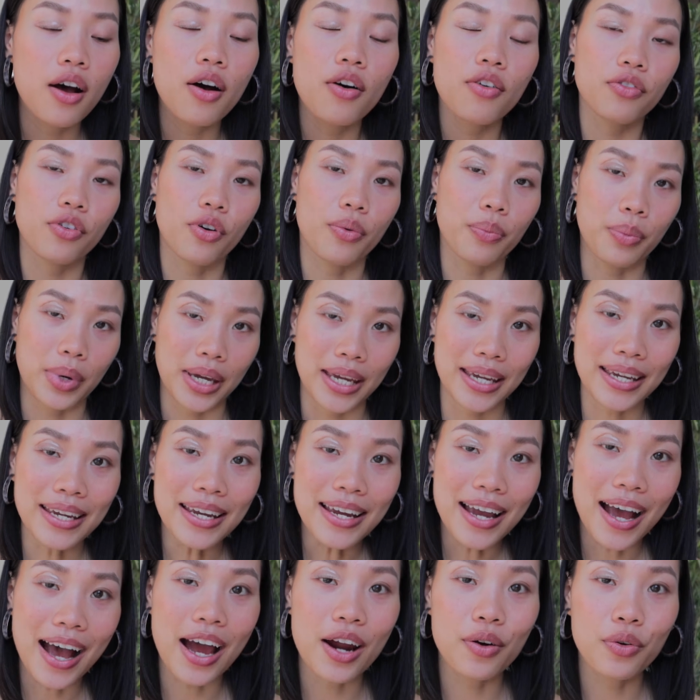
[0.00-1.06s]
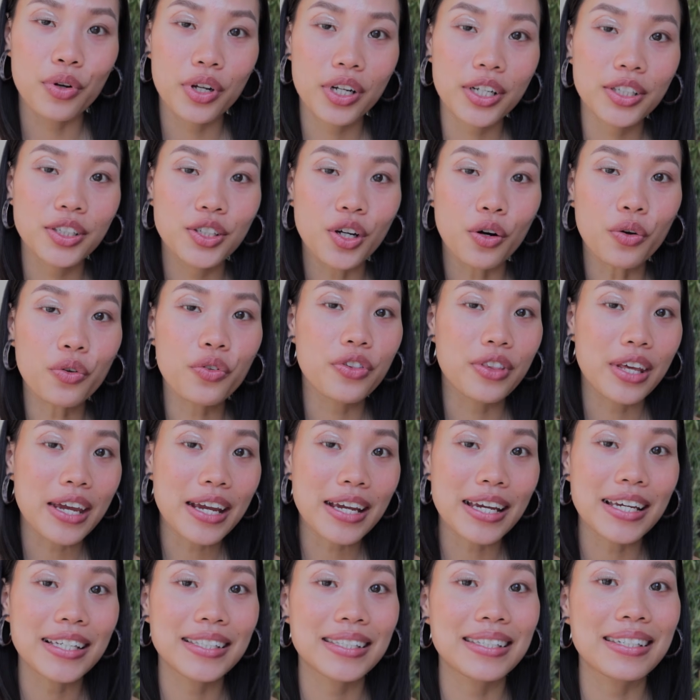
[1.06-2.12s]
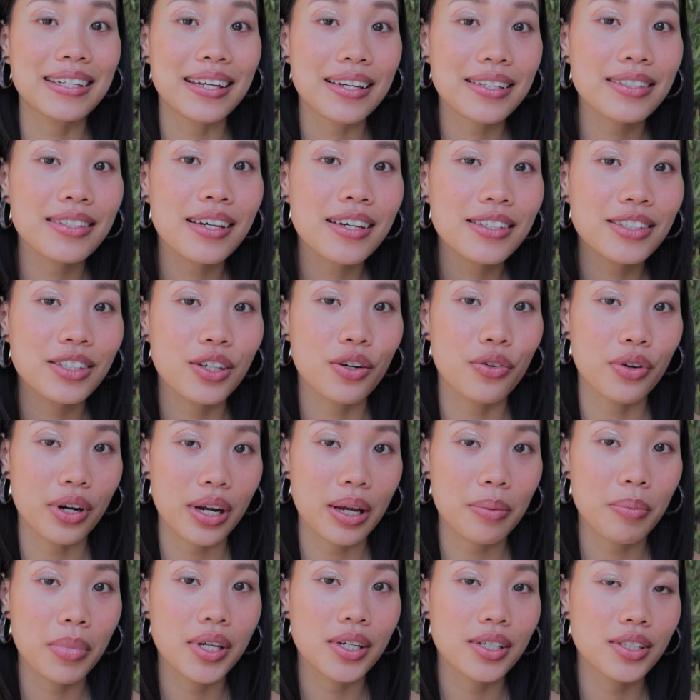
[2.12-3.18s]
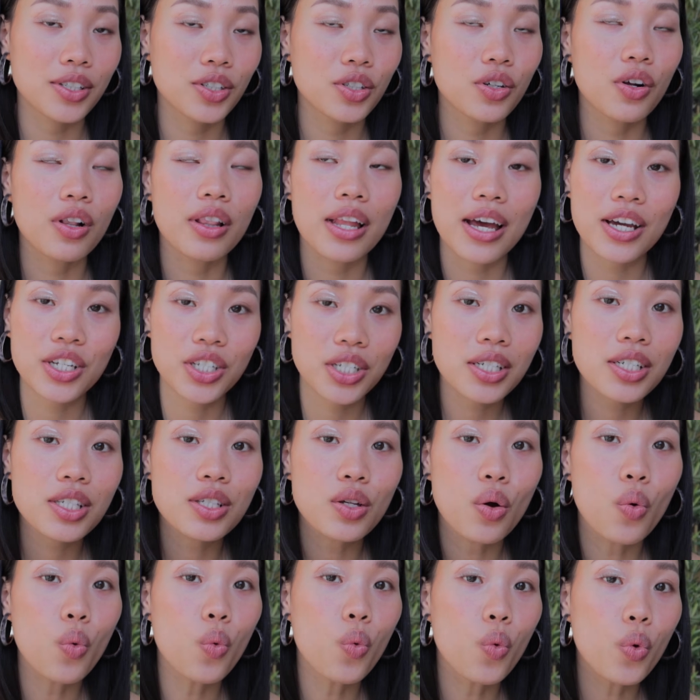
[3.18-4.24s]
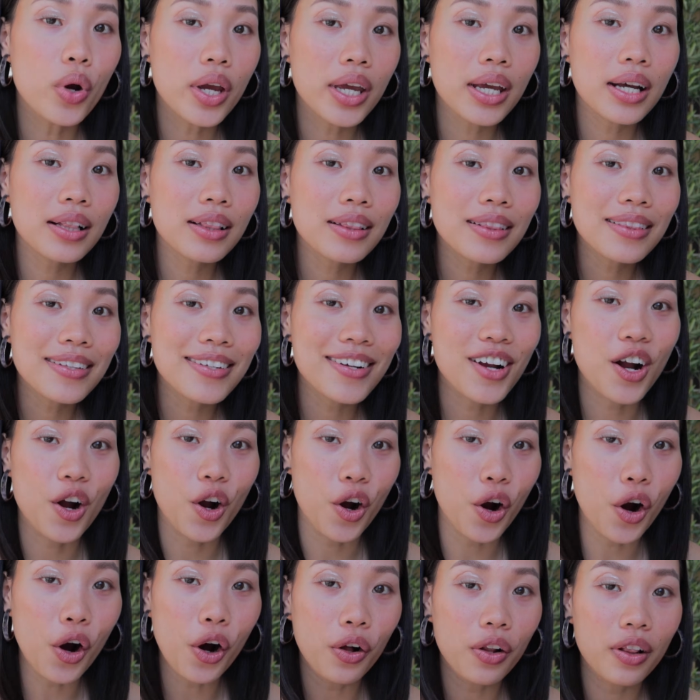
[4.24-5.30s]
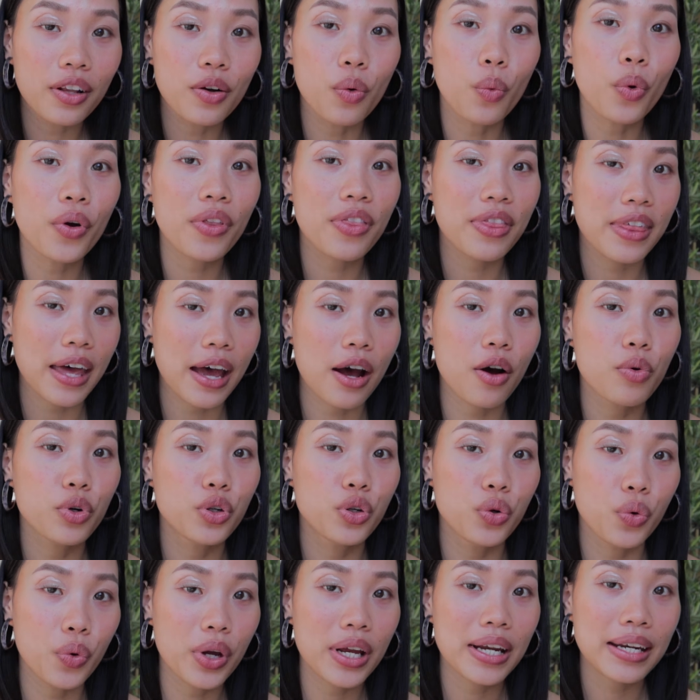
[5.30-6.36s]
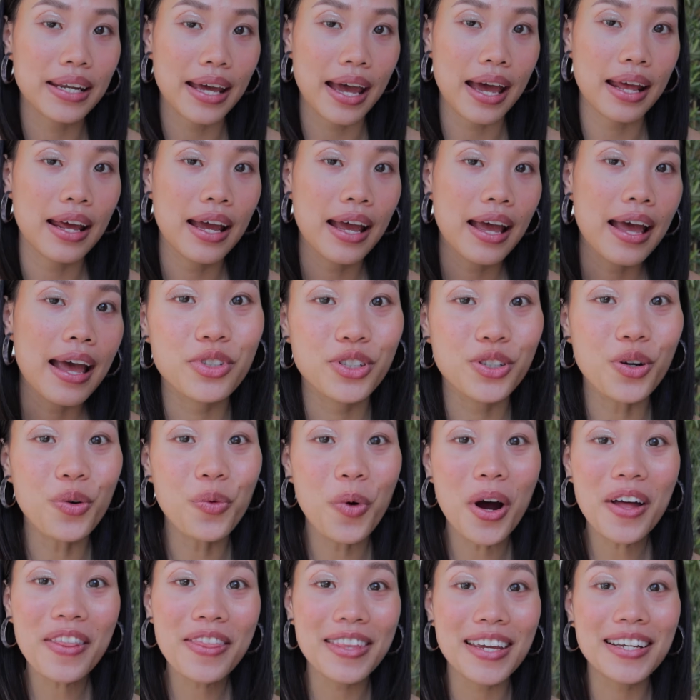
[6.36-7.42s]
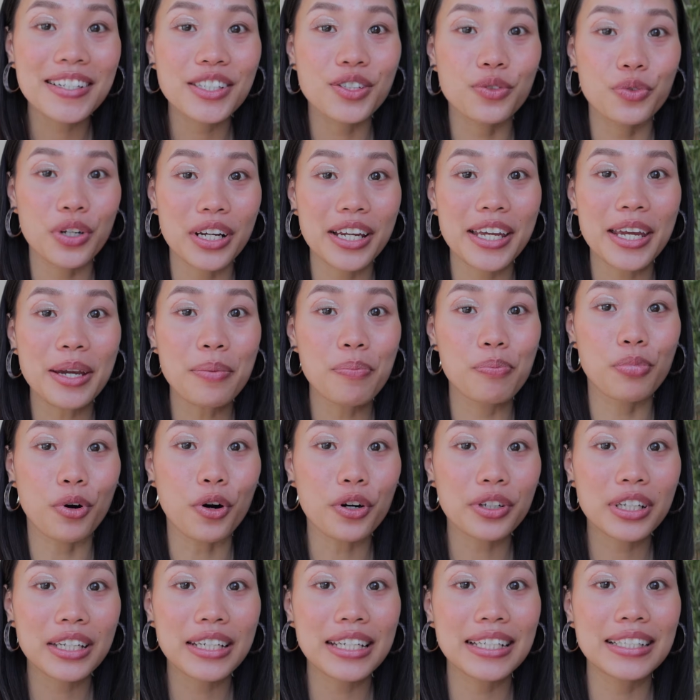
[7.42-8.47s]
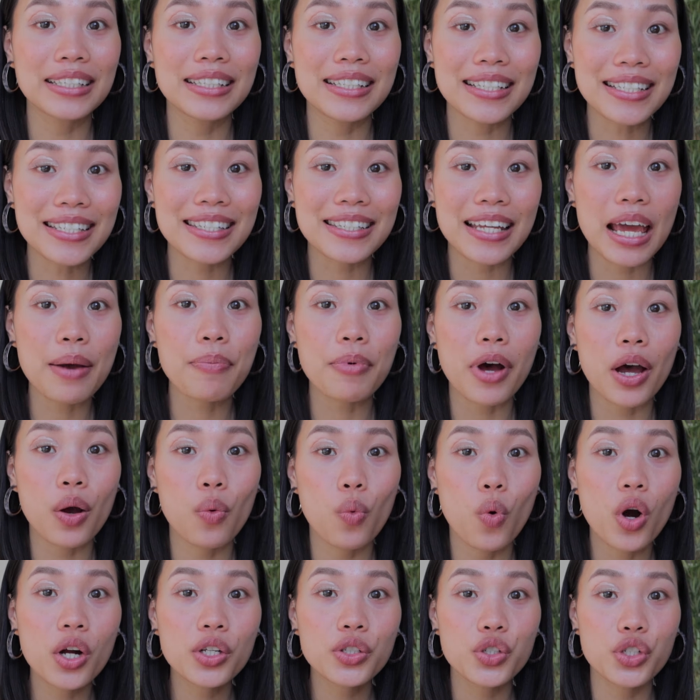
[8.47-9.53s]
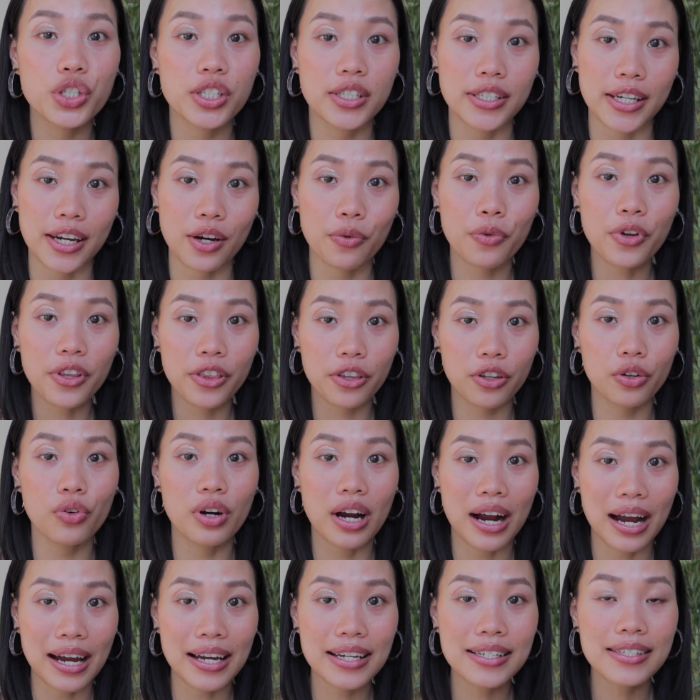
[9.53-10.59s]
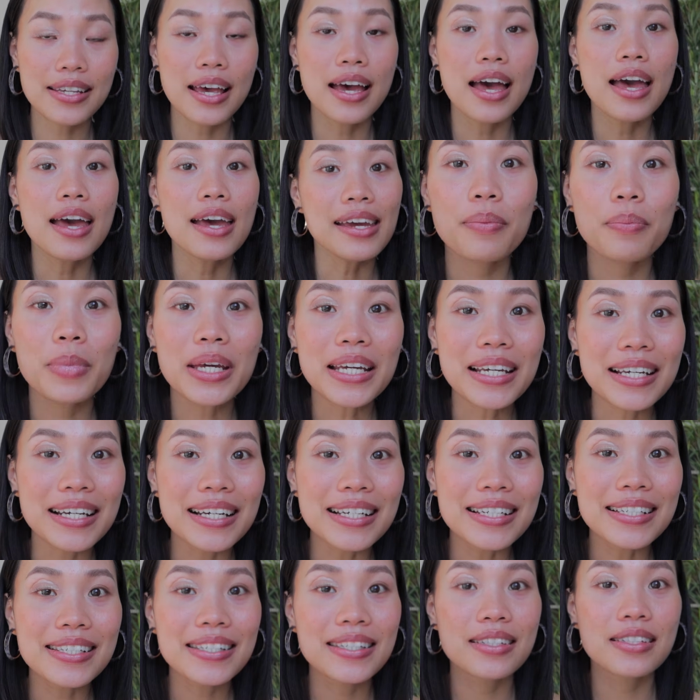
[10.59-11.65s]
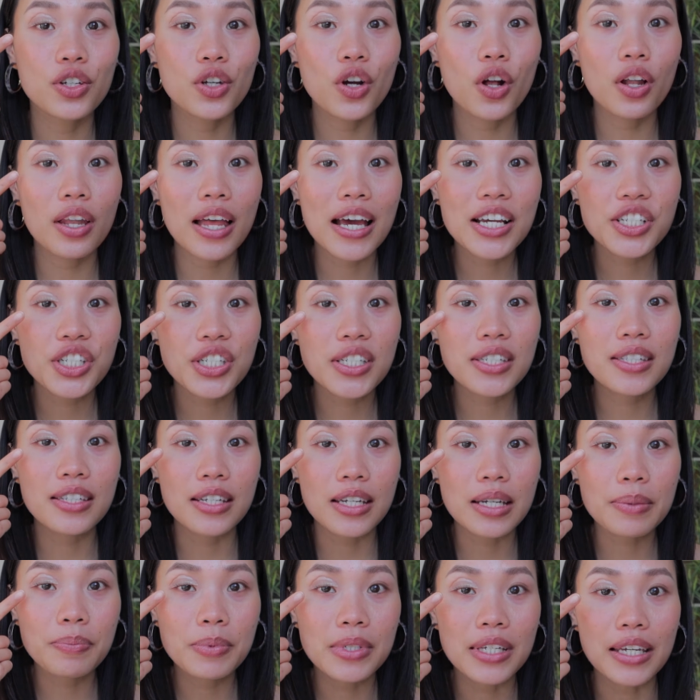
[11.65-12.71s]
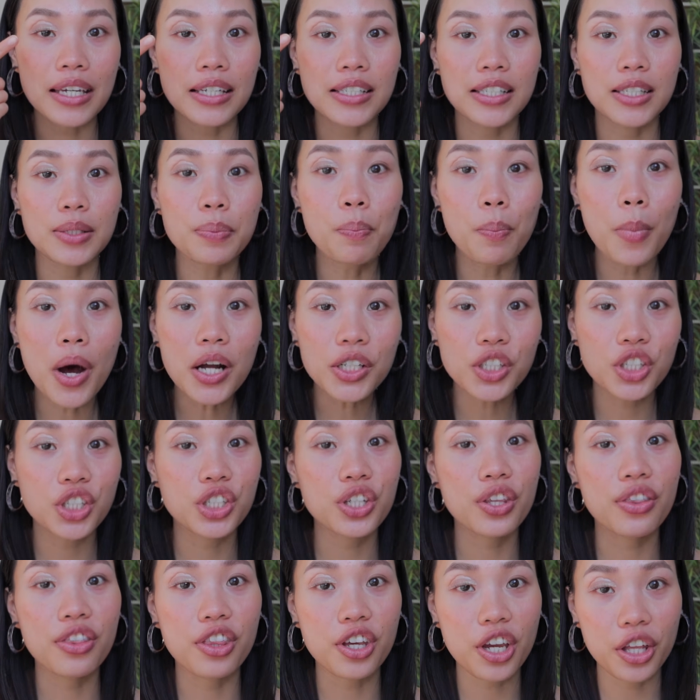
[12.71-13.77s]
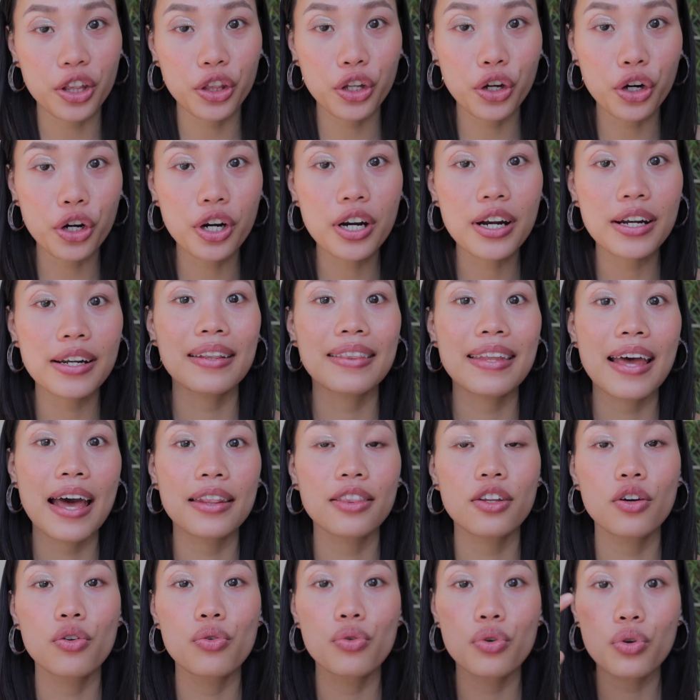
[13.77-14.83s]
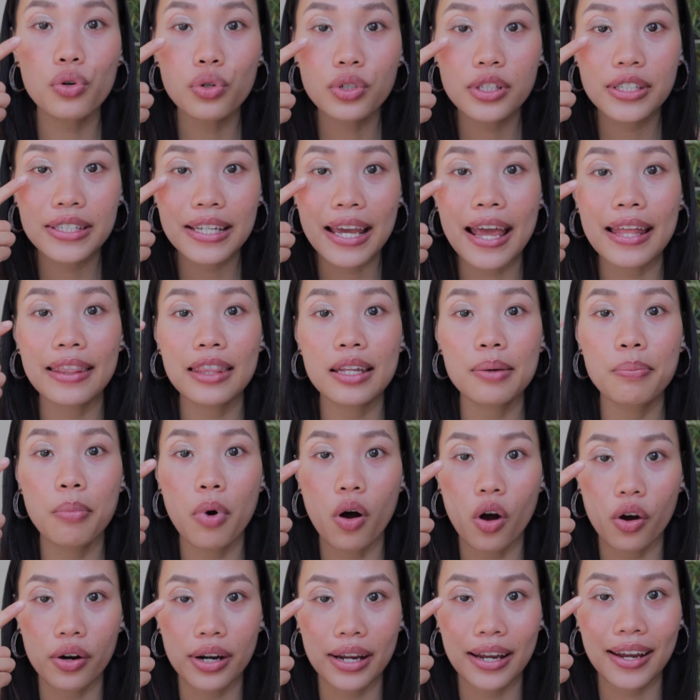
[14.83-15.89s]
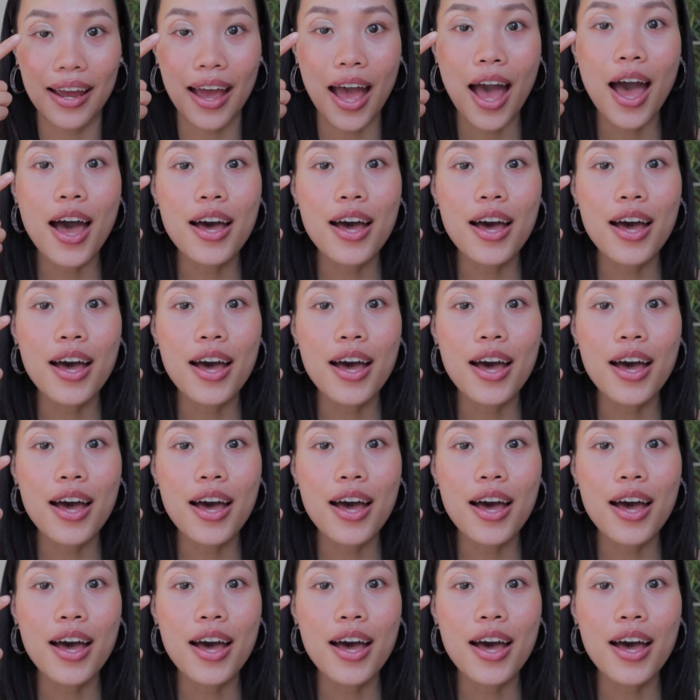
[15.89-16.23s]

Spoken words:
For me, I really don't think it's necessary because your lashes will curl without doing that. So one thing's really important in this step I want to share with you guys, because your lashes tips is much thinner than the roots and the body.